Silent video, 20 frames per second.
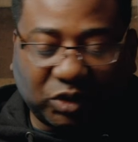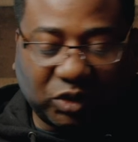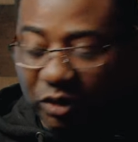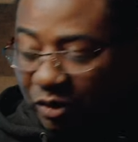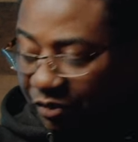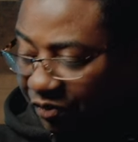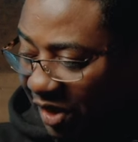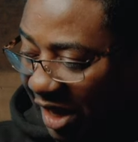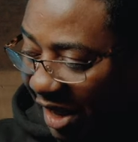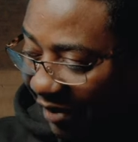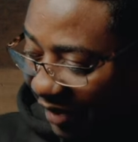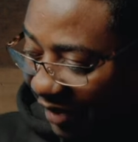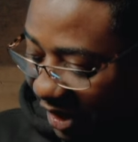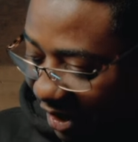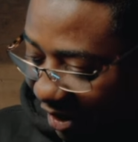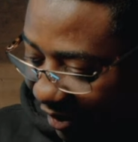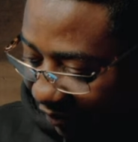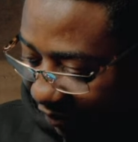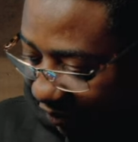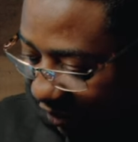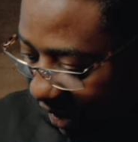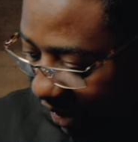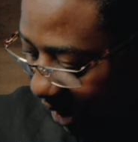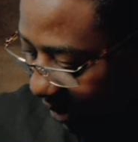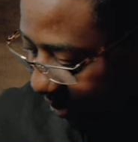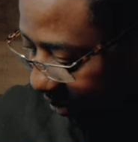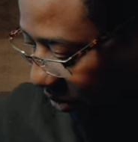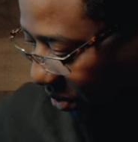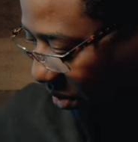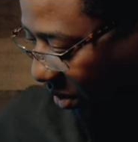so if you have enough
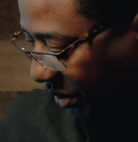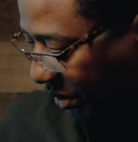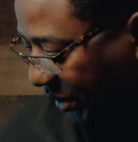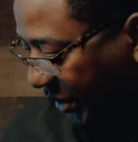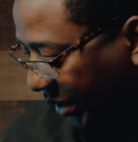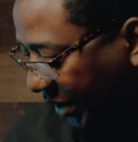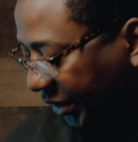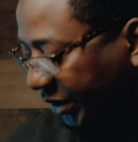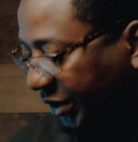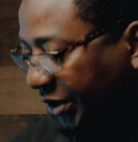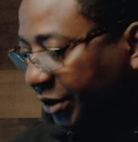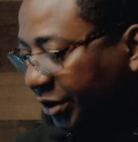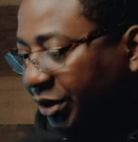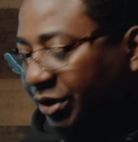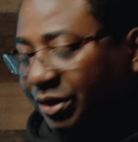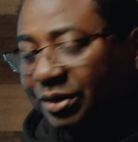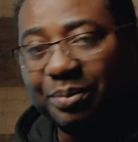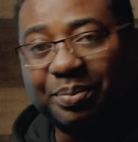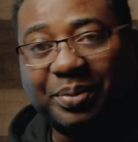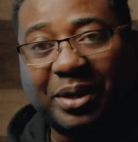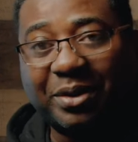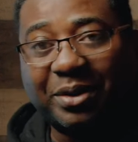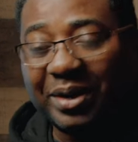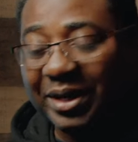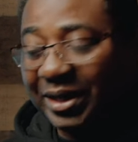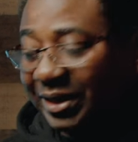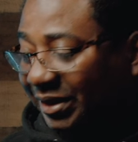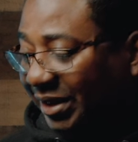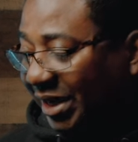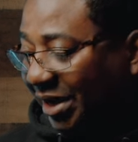cable or connection, you could
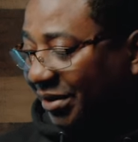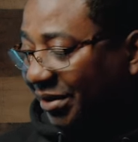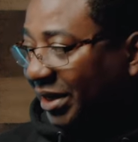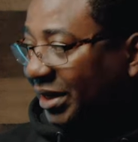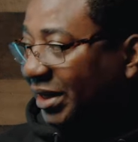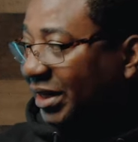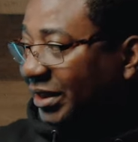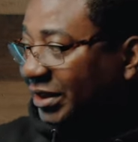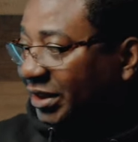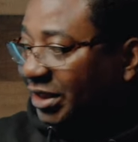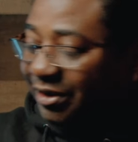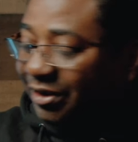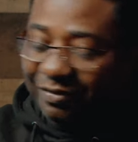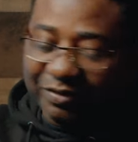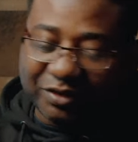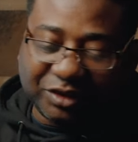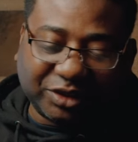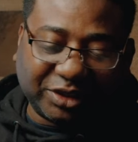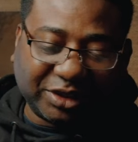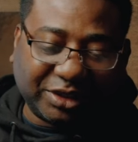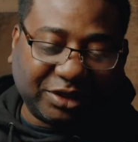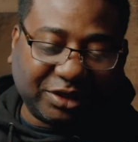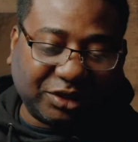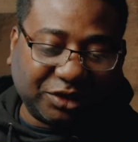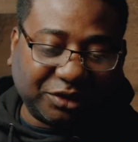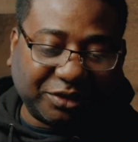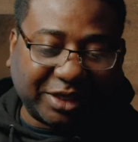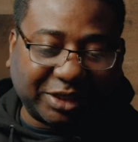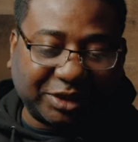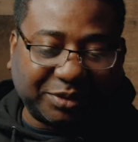power it directly instead of using
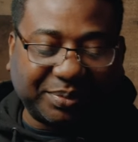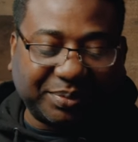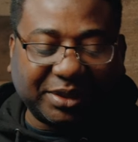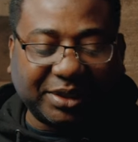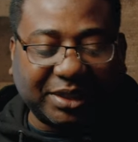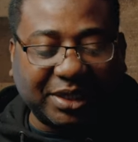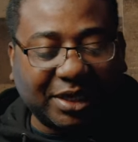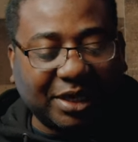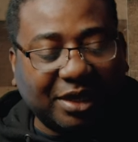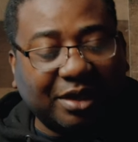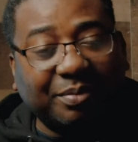USB.